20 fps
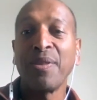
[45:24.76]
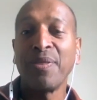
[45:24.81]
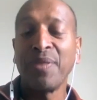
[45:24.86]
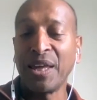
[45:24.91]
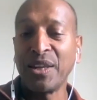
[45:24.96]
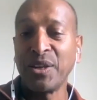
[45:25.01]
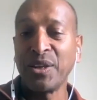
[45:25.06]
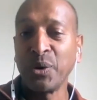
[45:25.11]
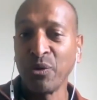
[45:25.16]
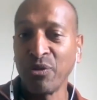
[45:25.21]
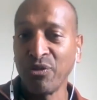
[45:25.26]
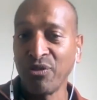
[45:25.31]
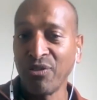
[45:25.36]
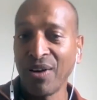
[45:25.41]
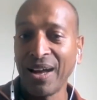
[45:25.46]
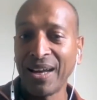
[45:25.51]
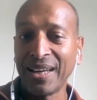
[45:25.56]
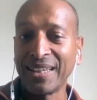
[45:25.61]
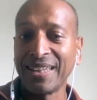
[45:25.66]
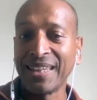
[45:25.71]
then you'll
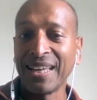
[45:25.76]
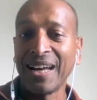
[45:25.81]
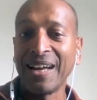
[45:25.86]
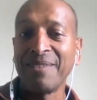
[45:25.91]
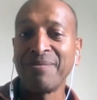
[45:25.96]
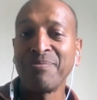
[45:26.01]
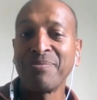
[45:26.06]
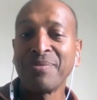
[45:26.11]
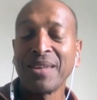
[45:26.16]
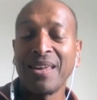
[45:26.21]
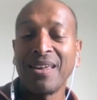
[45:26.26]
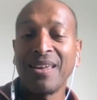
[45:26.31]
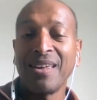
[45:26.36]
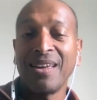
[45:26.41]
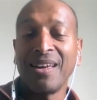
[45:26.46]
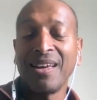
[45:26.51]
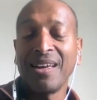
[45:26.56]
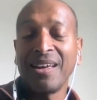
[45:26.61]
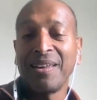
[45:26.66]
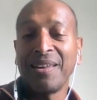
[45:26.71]
find that
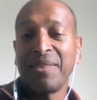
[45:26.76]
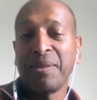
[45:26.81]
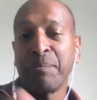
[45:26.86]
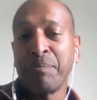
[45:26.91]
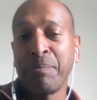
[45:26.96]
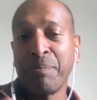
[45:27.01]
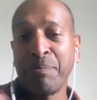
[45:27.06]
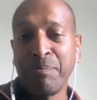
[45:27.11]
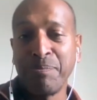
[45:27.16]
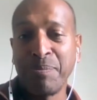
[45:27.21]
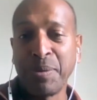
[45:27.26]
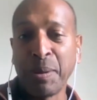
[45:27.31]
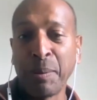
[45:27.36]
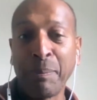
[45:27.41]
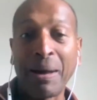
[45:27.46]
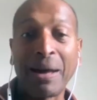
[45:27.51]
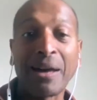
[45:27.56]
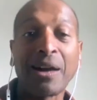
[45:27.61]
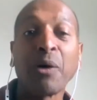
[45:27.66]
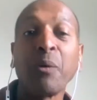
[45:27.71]
uh, the, the
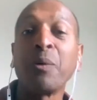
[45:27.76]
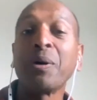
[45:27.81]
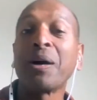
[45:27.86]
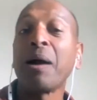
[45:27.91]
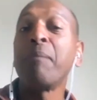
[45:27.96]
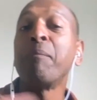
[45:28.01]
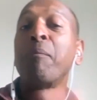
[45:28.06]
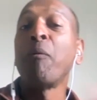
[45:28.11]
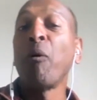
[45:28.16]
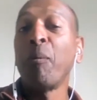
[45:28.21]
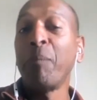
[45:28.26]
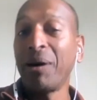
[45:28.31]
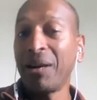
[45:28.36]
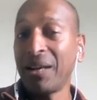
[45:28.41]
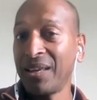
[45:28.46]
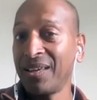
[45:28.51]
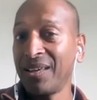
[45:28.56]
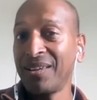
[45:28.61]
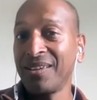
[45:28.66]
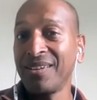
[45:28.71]
beggar will get more
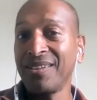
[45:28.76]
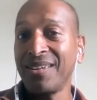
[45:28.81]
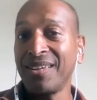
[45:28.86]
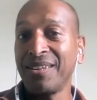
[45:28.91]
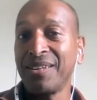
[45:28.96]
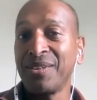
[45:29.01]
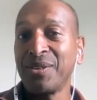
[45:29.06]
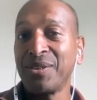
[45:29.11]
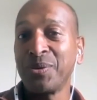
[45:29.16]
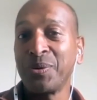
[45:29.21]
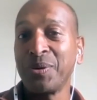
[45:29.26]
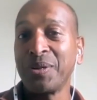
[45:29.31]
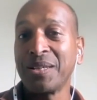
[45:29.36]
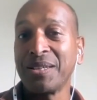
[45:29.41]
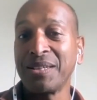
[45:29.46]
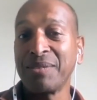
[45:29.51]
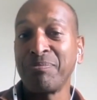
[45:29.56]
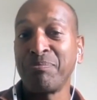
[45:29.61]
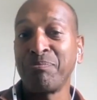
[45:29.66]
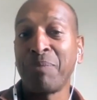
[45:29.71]
money to his,
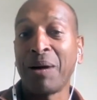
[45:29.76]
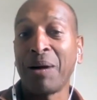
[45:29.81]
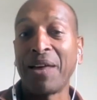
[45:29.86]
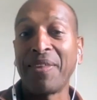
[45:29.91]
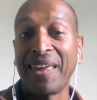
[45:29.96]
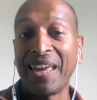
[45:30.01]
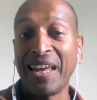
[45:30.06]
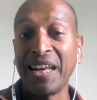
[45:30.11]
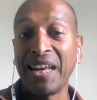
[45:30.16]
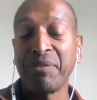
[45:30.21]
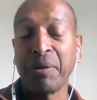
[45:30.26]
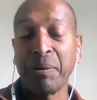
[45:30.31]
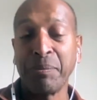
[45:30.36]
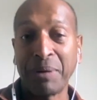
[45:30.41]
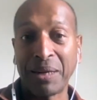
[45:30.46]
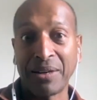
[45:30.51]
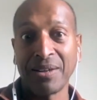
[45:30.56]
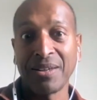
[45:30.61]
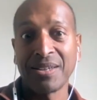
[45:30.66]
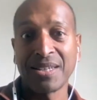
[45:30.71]
by the end of it,
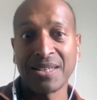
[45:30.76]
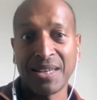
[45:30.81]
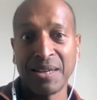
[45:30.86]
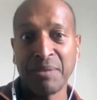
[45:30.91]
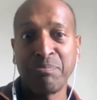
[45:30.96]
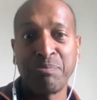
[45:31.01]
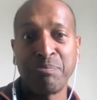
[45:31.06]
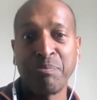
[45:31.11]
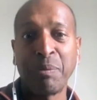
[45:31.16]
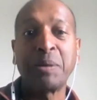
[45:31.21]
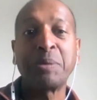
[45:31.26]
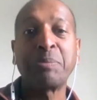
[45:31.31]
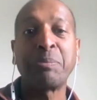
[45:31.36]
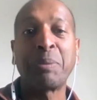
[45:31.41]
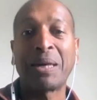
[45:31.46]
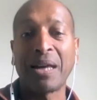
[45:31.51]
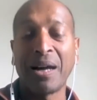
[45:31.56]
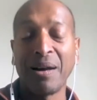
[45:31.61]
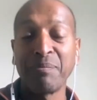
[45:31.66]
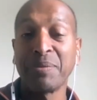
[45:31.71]
because it, it's
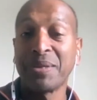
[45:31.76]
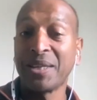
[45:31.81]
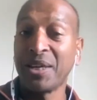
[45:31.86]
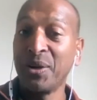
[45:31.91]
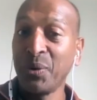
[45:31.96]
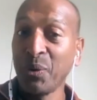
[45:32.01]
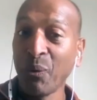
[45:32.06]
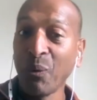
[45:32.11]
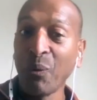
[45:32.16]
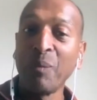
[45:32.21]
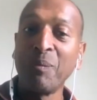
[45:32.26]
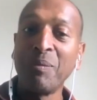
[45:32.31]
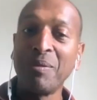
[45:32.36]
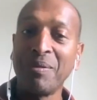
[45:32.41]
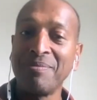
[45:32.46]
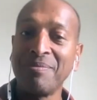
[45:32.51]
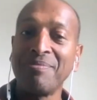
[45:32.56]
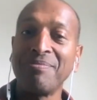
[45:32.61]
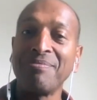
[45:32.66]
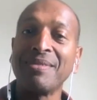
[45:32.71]
become the norm
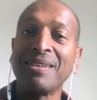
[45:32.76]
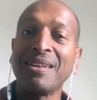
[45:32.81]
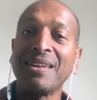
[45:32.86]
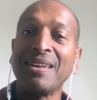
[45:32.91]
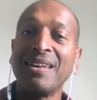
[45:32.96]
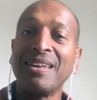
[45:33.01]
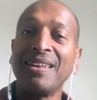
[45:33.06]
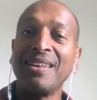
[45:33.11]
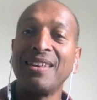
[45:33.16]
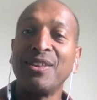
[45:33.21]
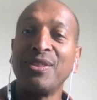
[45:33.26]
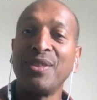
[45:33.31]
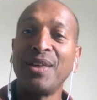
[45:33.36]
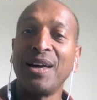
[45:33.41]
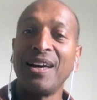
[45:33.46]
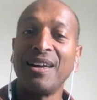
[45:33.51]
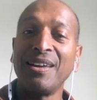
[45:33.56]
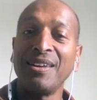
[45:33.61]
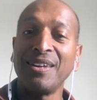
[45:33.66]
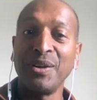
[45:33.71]

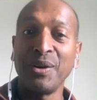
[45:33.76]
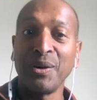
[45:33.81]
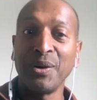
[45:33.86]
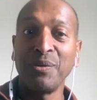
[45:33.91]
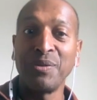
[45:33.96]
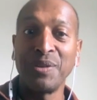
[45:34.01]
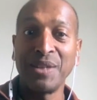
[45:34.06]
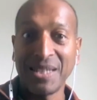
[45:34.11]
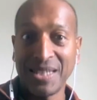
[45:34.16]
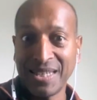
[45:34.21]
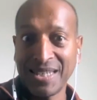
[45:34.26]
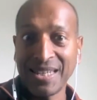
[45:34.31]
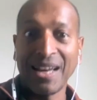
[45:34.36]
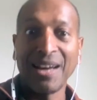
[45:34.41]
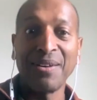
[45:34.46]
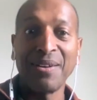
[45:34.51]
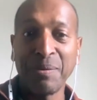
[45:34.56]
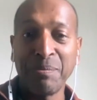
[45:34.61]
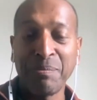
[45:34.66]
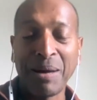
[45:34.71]
that, you know, this is
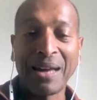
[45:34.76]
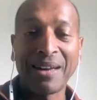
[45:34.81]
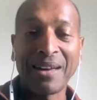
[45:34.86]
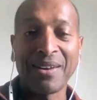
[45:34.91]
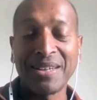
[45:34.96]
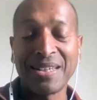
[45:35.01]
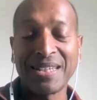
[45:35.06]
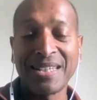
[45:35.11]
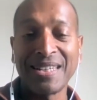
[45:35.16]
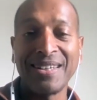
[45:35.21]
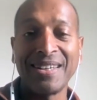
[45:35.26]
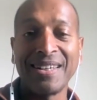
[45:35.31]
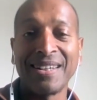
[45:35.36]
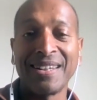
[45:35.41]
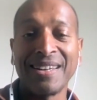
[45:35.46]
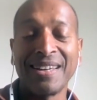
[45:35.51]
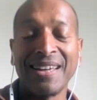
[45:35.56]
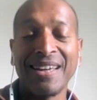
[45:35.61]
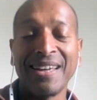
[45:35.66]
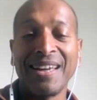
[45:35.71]
how the beggar is treated.